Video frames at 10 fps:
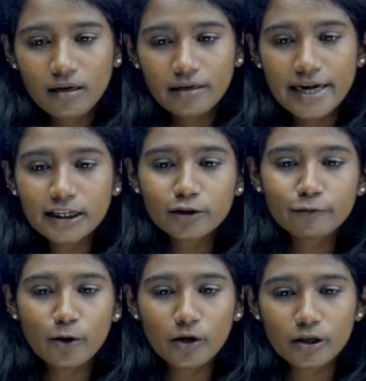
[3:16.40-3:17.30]
Let's
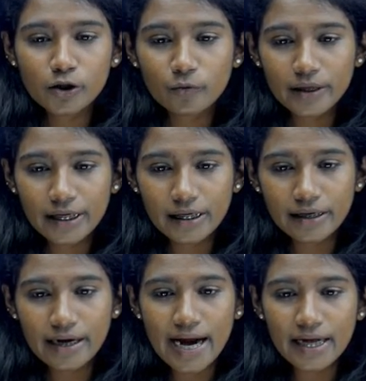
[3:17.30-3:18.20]
focus over here,
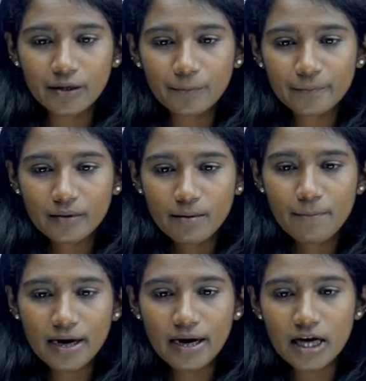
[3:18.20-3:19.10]
right?
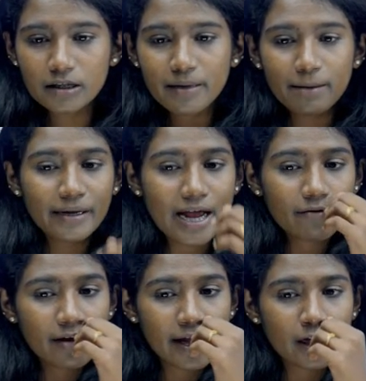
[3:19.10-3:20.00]
Prakash ma'am,
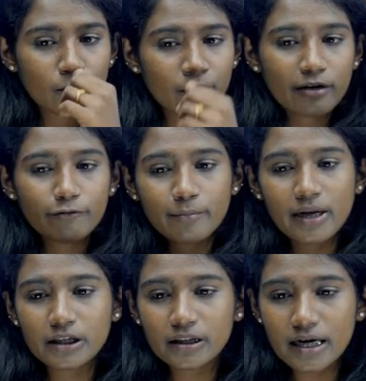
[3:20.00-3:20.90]
can we include
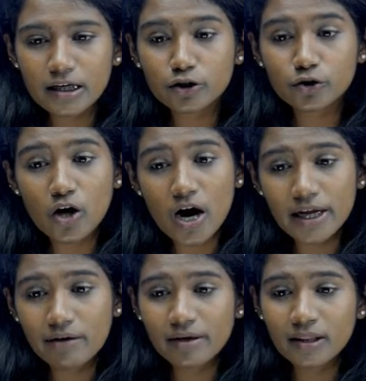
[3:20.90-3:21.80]
information that is
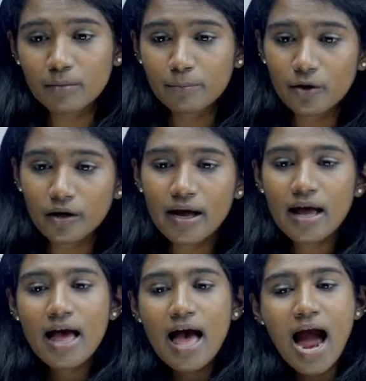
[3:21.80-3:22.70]
not given in the book?
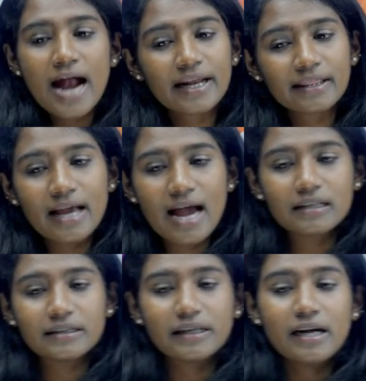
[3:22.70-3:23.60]
And in the
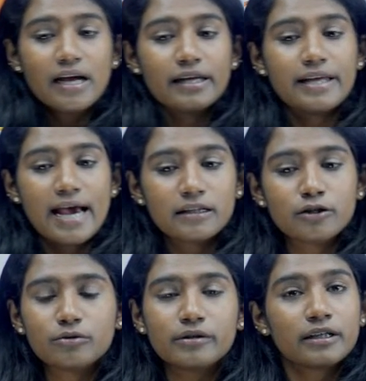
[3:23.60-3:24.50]
answer, yes,
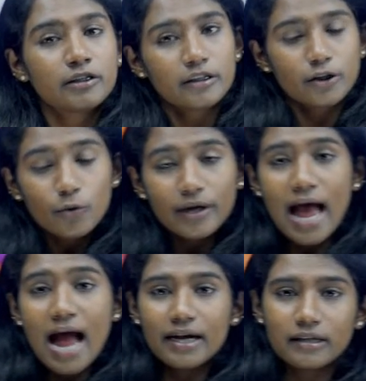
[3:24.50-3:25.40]
students, you
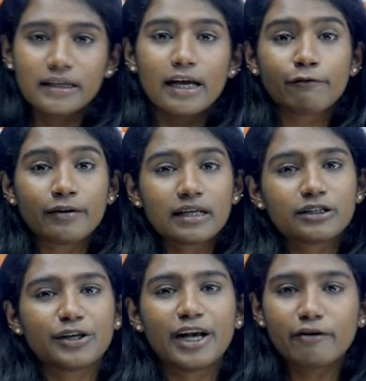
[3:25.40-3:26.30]
can see if it
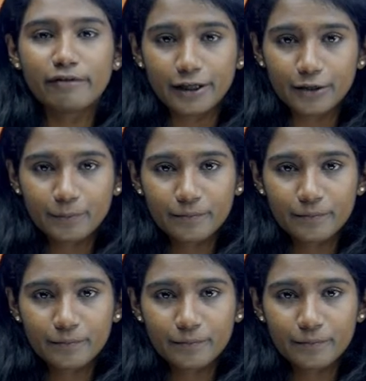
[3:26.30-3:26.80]
is relevant